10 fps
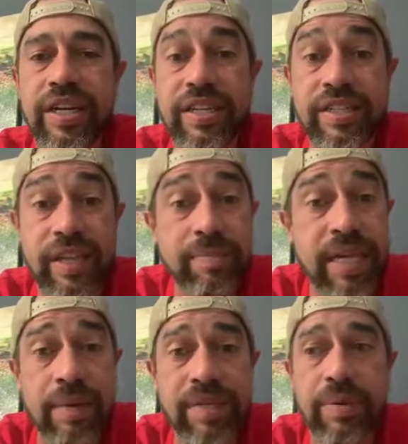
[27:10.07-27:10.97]
And
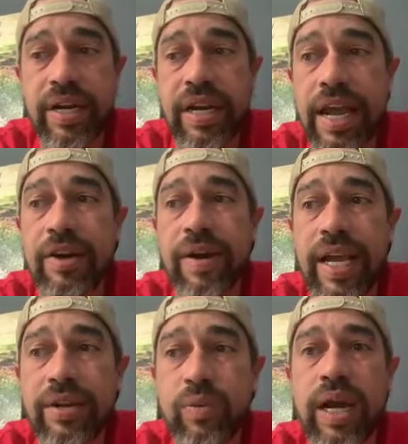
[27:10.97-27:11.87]
sometimes I would
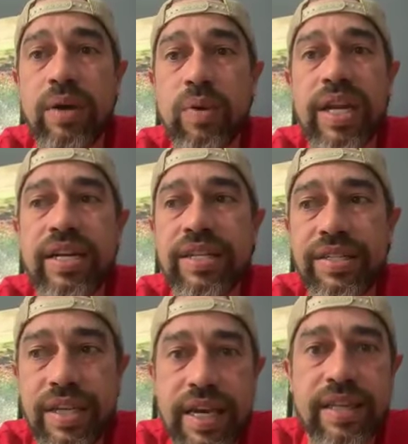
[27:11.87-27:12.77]
narrate what I wanted to
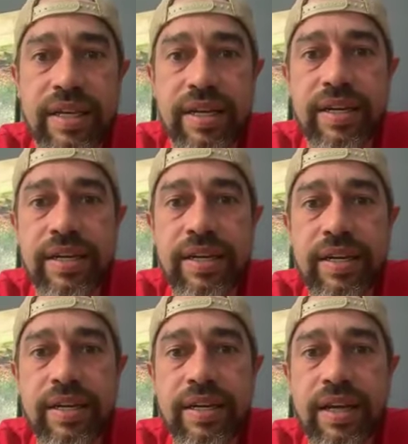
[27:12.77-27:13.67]
see out there,
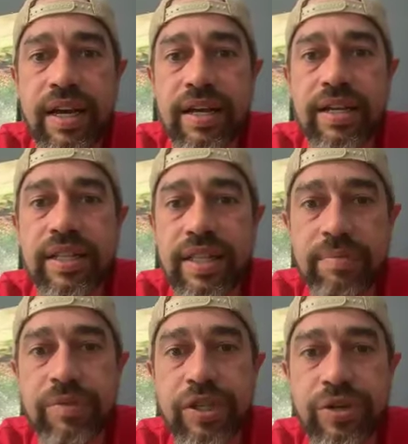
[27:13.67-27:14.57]

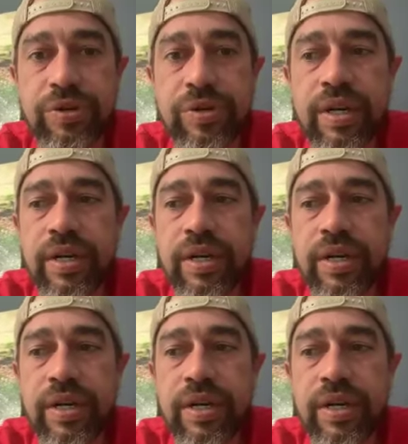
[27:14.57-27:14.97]
them do.